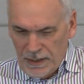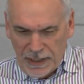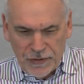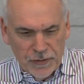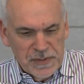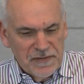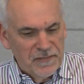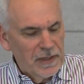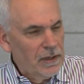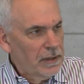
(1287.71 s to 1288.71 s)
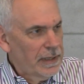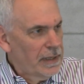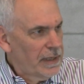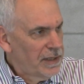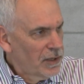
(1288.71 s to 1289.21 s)
in terms of
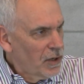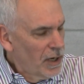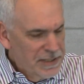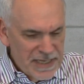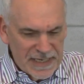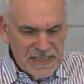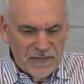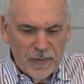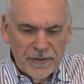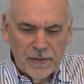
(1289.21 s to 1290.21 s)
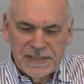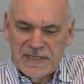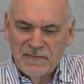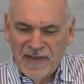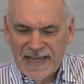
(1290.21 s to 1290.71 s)
in the context of whether it's
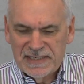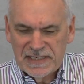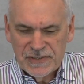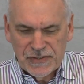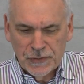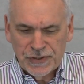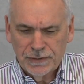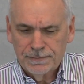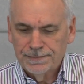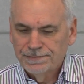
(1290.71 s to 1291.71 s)
advancing social,